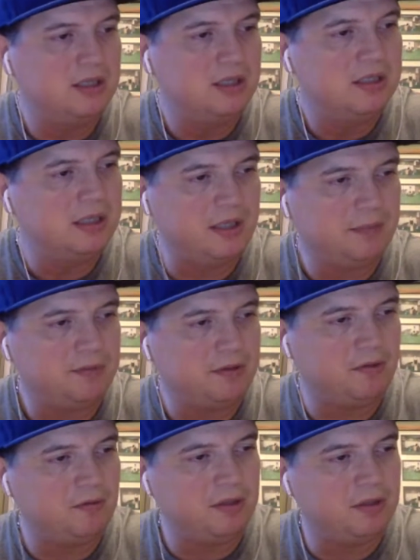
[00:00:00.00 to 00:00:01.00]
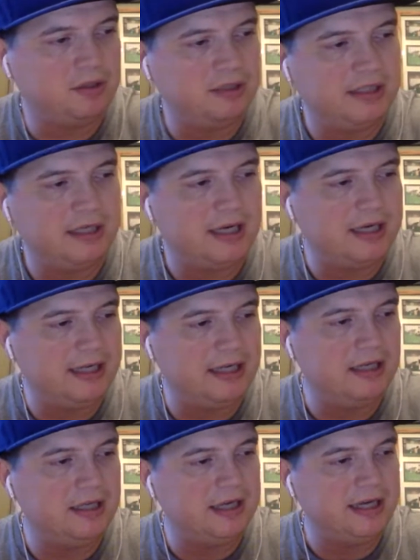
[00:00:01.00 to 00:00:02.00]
Now you're probably wondering, did I get